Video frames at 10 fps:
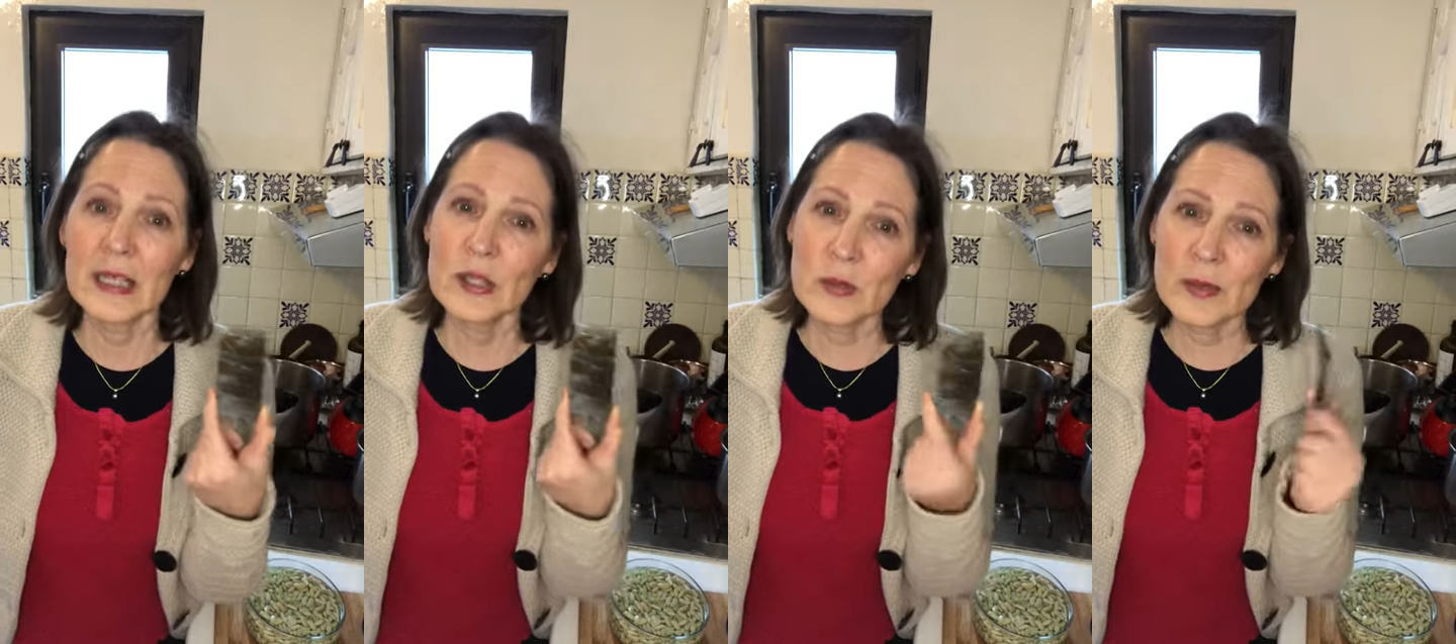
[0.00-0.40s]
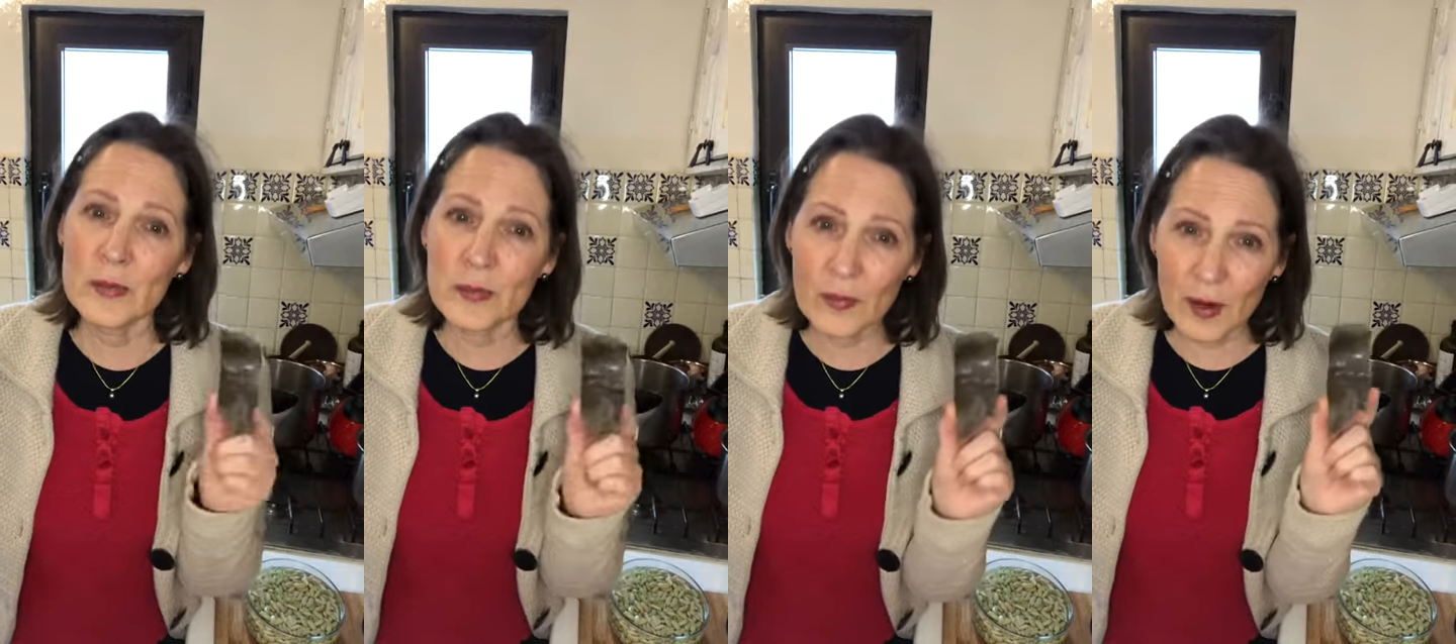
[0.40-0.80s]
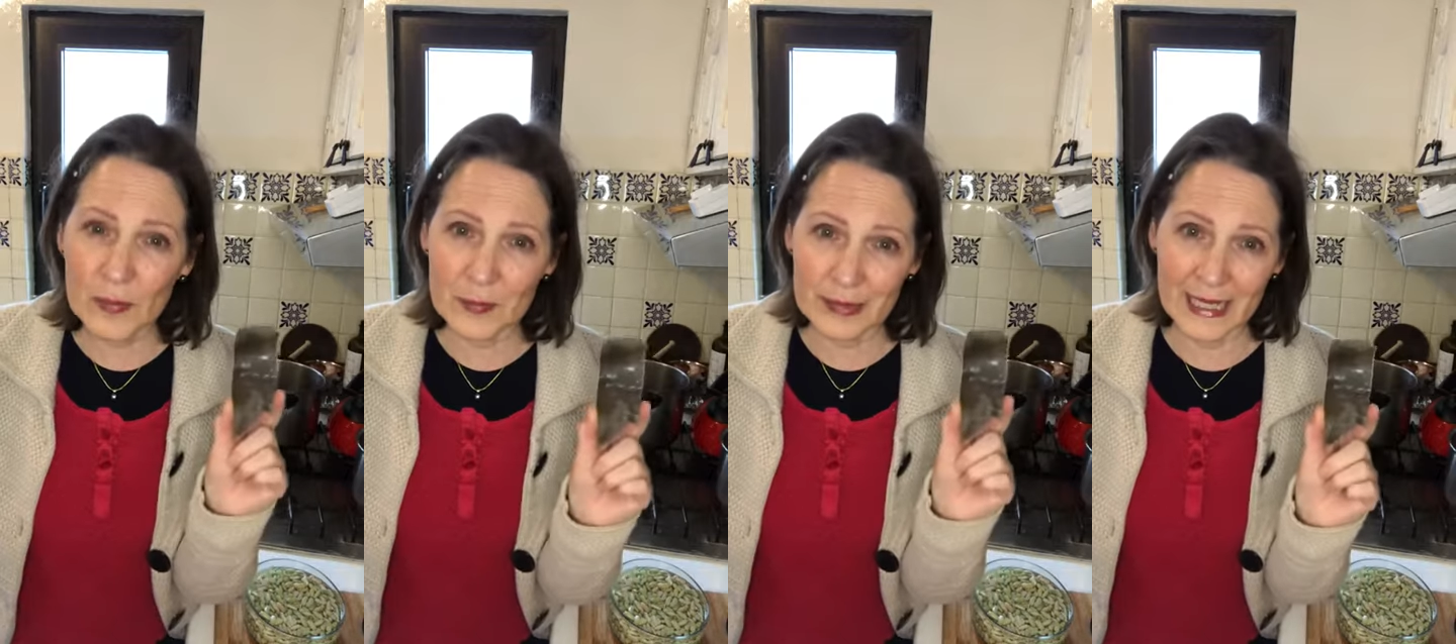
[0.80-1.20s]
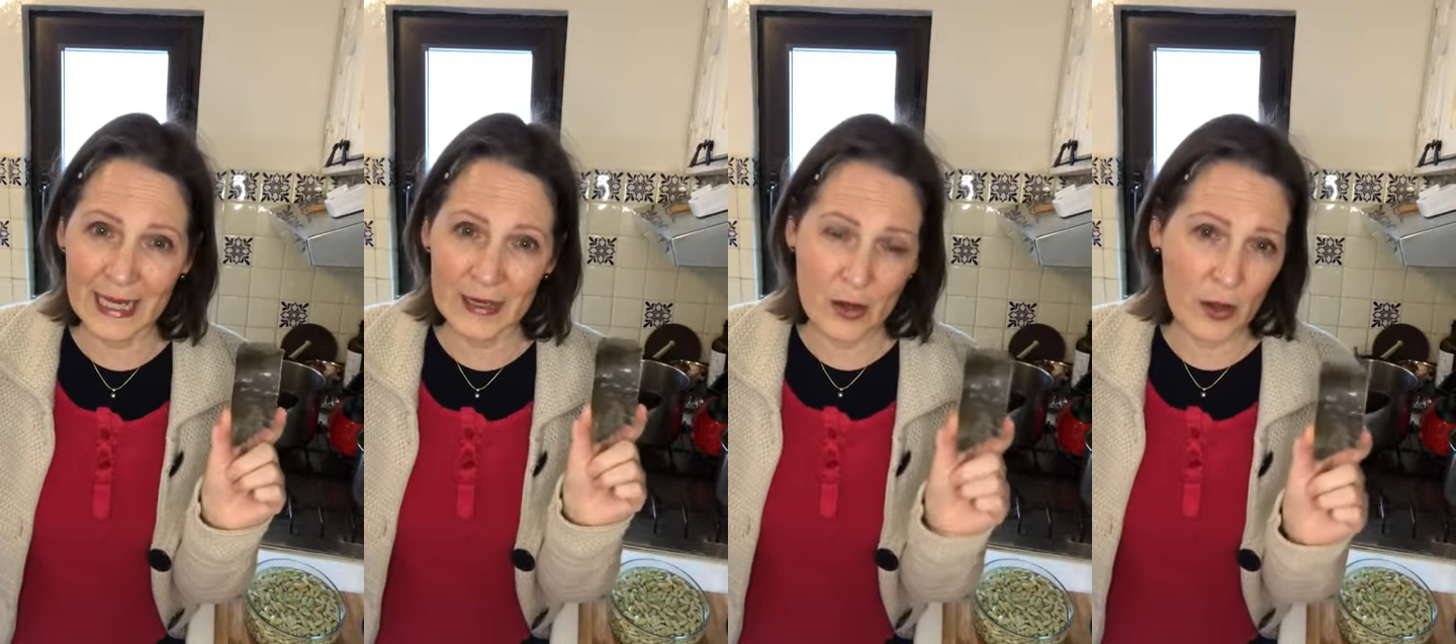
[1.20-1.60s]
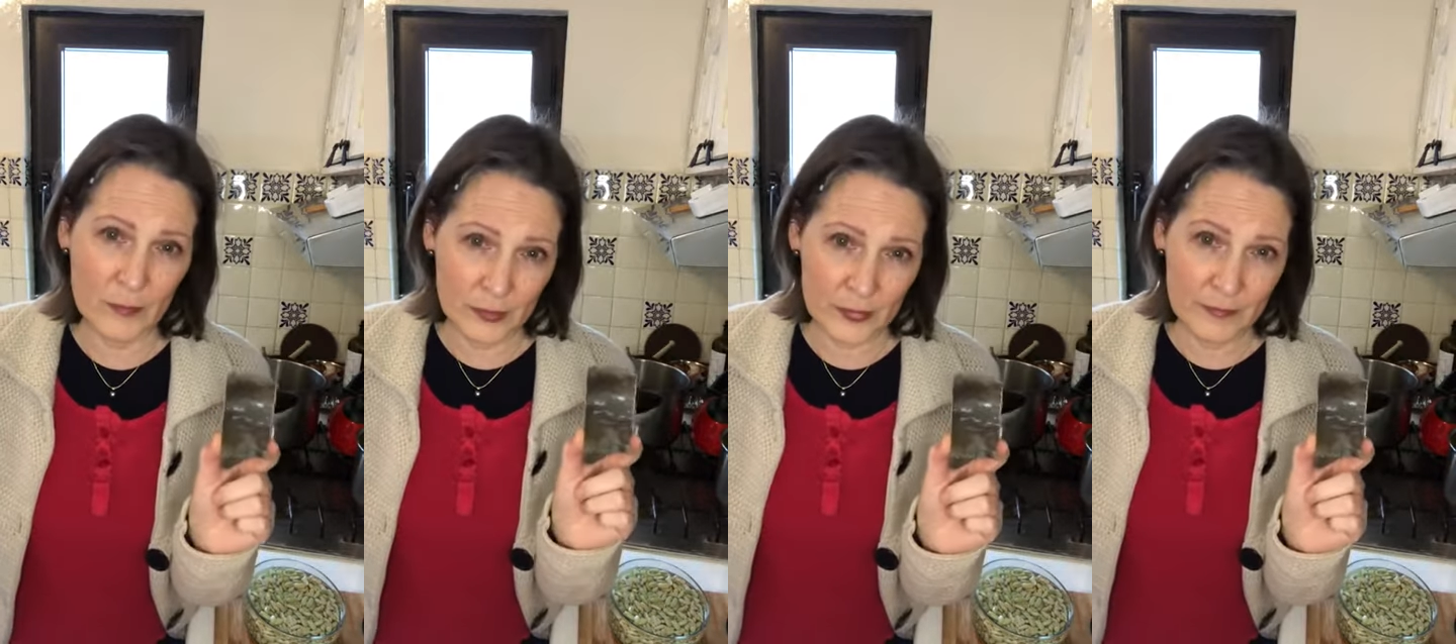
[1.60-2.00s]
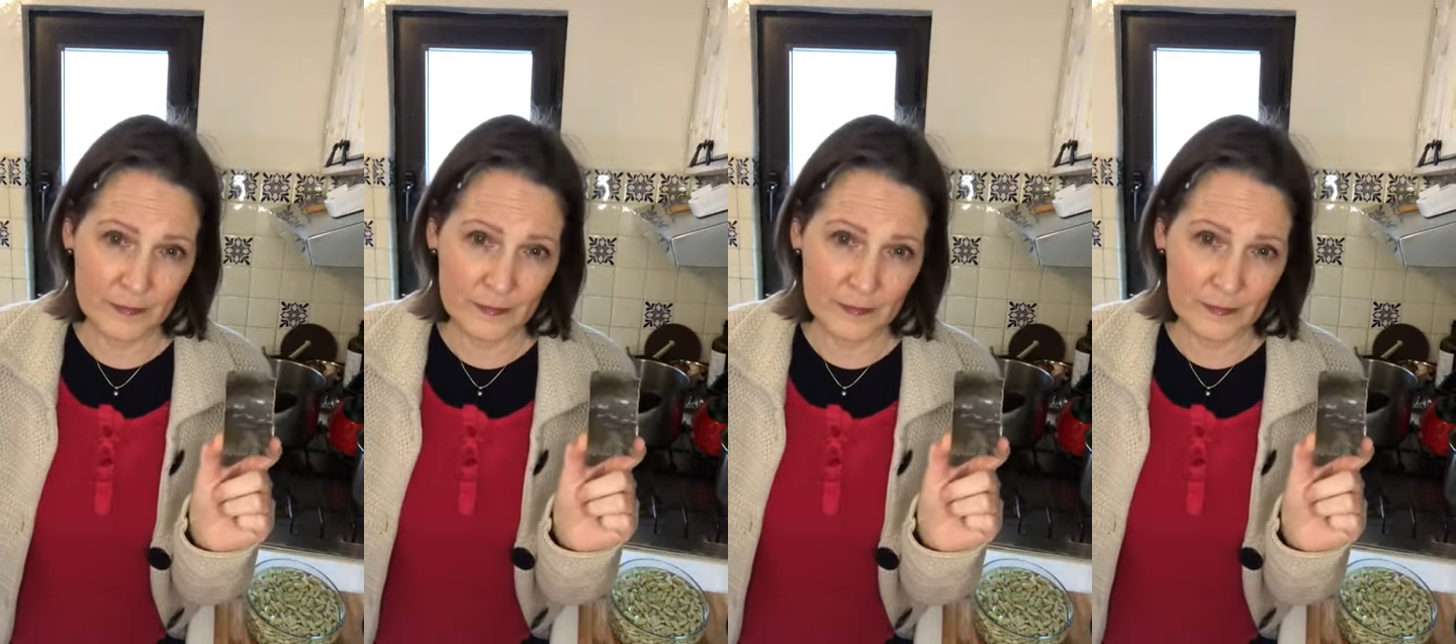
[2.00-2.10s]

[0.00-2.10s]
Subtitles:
you can probably get kombu